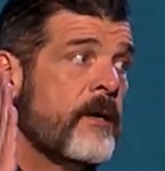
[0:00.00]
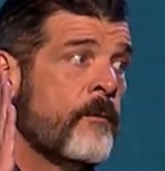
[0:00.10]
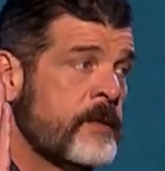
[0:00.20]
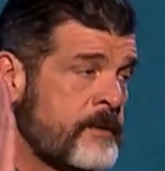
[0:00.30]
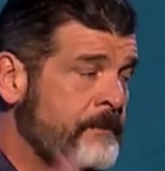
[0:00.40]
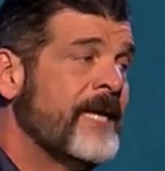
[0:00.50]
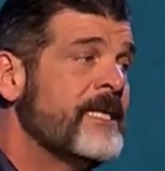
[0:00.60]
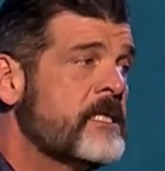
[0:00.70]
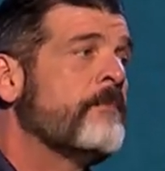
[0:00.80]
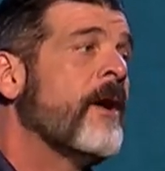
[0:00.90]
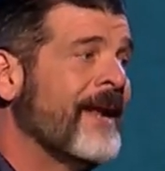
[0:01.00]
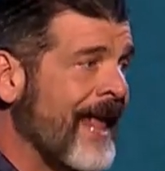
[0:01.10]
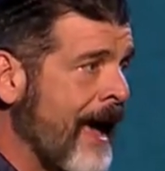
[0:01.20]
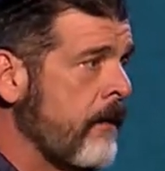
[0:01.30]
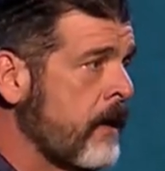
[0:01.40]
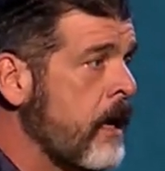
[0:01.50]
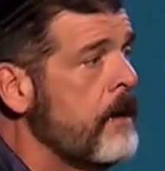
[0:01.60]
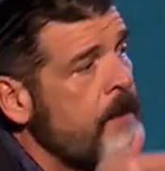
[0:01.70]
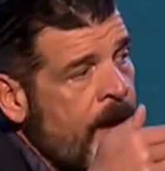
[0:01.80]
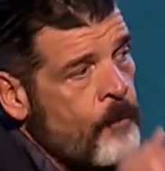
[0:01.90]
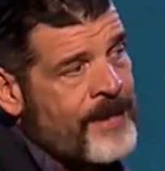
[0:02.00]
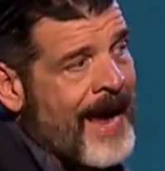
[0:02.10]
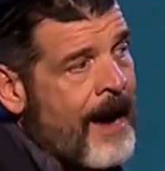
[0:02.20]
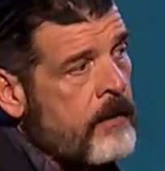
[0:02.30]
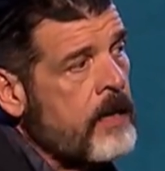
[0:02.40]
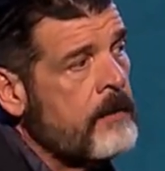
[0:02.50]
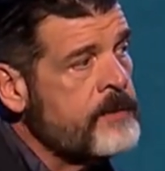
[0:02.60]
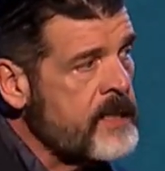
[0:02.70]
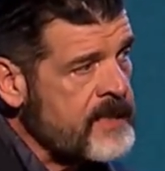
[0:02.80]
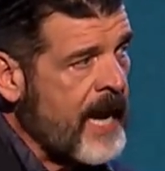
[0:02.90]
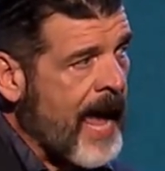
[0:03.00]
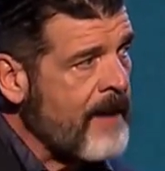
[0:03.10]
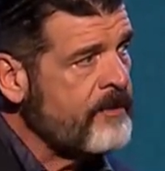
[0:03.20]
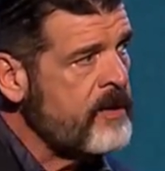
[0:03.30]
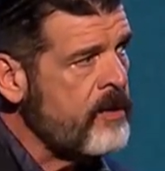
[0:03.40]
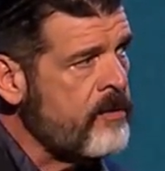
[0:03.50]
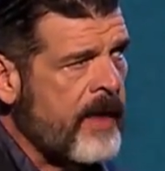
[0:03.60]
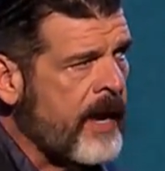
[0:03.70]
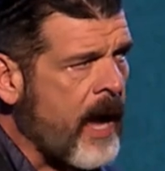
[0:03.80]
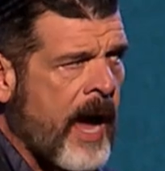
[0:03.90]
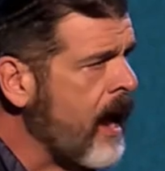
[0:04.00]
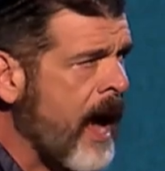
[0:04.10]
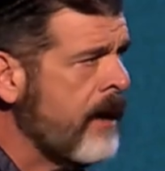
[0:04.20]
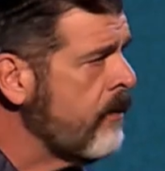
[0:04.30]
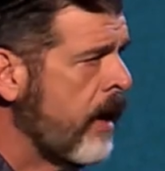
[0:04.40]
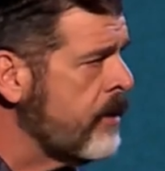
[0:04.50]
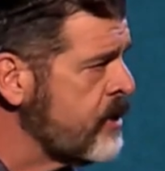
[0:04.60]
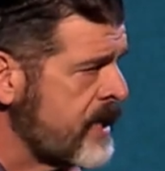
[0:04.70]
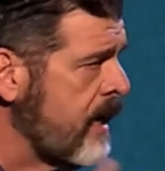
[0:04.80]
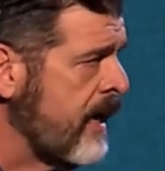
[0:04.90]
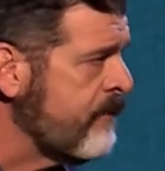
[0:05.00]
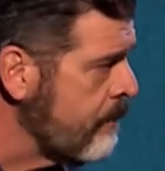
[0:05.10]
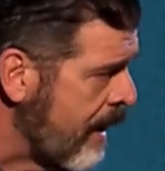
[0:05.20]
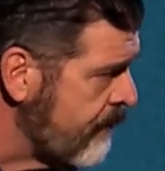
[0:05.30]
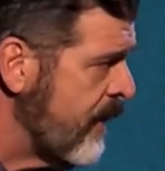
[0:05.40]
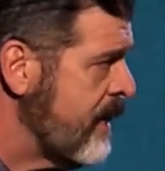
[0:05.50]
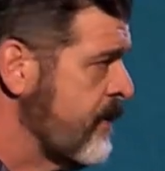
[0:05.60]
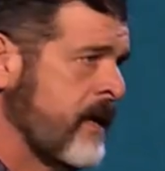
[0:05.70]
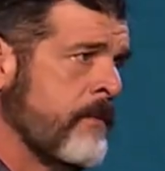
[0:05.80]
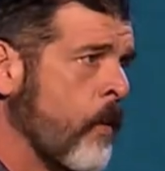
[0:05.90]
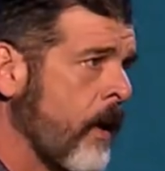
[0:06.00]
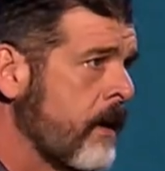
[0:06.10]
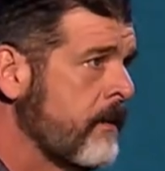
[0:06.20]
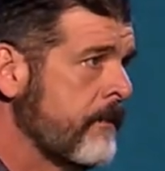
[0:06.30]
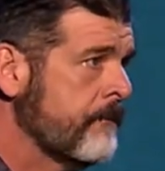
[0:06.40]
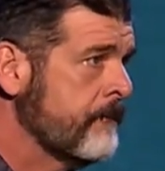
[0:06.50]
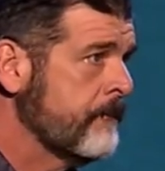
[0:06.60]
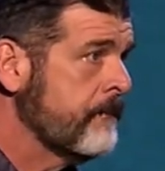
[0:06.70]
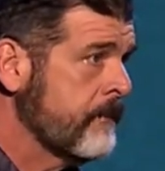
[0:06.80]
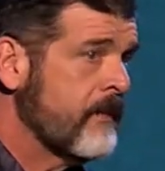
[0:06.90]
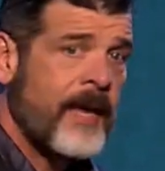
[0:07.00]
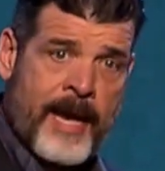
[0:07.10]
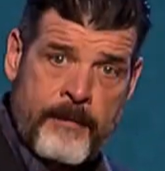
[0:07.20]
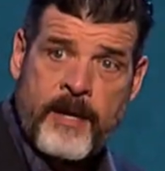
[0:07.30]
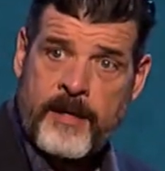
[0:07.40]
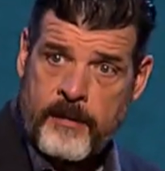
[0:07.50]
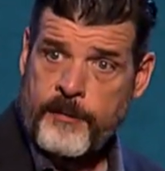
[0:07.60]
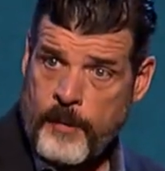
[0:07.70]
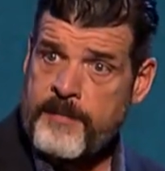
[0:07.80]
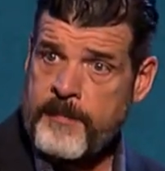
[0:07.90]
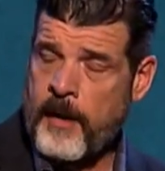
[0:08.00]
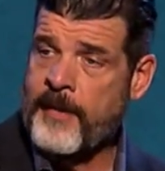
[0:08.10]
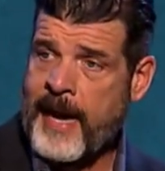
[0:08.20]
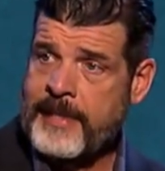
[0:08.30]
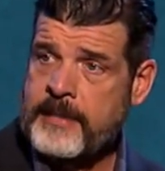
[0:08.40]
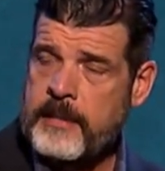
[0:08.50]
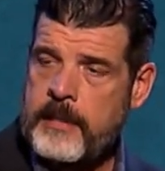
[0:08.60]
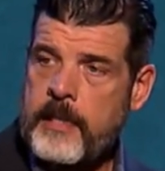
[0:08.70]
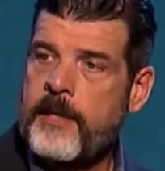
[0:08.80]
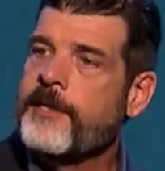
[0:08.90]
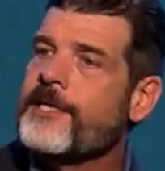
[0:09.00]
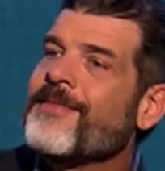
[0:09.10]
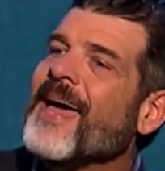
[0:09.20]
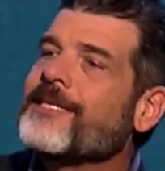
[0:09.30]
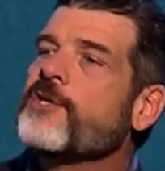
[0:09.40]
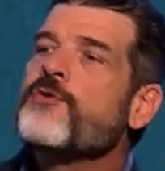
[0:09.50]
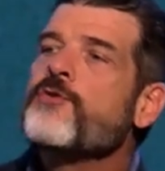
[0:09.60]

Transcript: was based upon an outcome, and when the outcome doesn't happen, you think, I don't understand even my faith anymore. Amen? Are you with me on that? Listen, that's